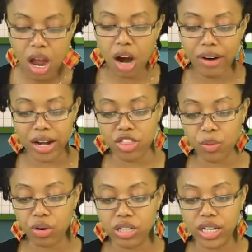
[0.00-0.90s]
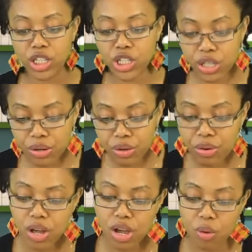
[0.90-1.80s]
All right, now that we're on day
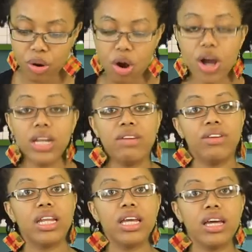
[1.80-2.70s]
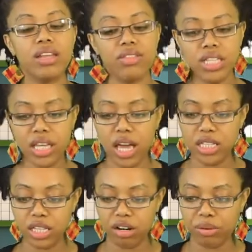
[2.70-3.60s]
two, we're on Living Lit. In this
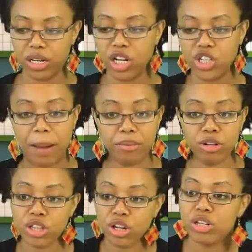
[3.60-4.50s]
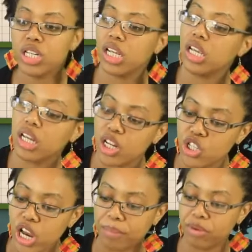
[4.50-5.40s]
case, they're reading chapters thirteen and
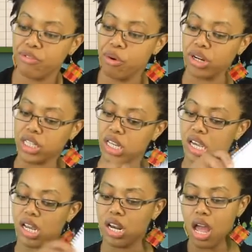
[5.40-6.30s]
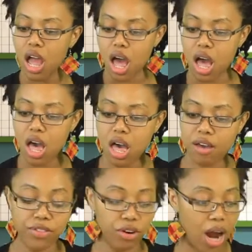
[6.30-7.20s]
chapter fourteen
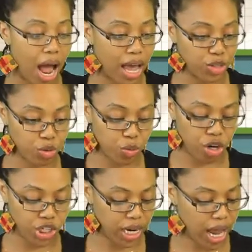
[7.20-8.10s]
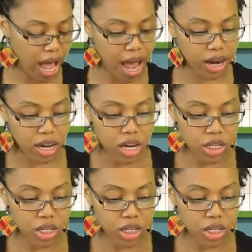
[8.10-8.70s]
of Their Eyes Were Watching God.